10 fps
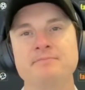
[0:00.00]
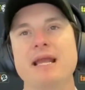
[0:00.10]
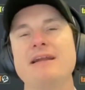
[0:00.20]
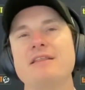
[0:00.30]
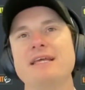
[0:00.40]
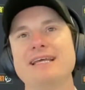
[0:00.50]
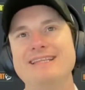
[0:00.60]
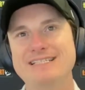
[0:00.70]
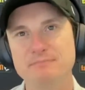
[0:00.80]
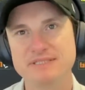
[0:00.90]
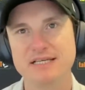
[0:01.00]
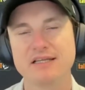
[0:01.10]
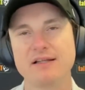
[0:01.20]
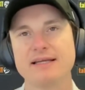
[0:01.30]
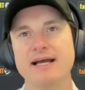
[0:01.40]
And I think in this
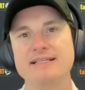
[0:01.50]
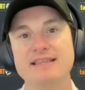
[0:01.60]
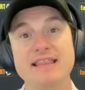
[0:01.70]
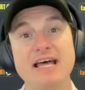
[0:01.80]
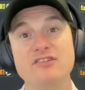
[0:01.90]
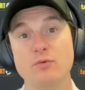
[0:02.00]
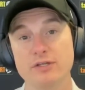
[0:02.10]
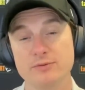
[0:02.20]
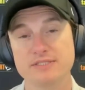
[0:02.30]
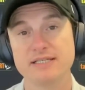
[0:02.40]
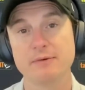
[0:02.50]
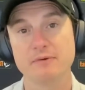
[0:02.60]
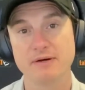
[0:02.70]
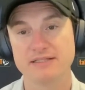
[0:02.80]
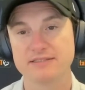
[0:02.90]
particular case, that is what you were seeing
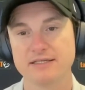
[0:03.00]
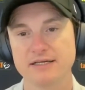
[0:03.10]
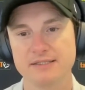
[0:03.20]
with Patidar.